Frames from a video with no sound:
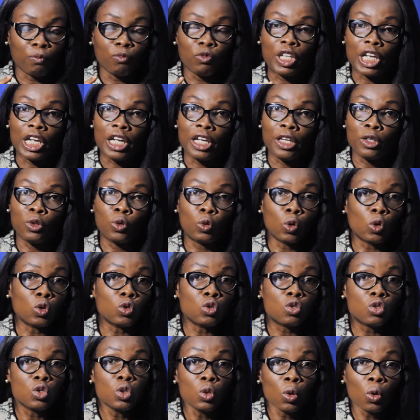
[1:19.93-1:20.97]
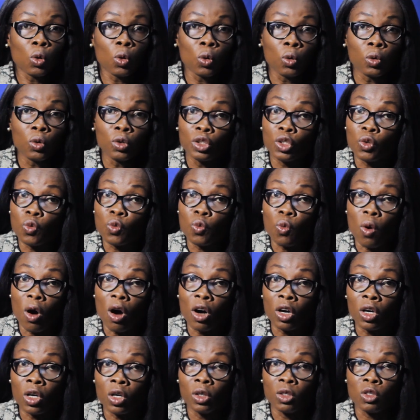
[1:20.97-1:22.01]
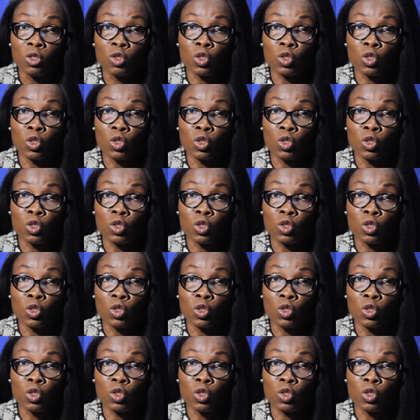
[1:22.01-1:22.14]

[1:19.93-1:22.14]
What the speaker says: they don't know the work.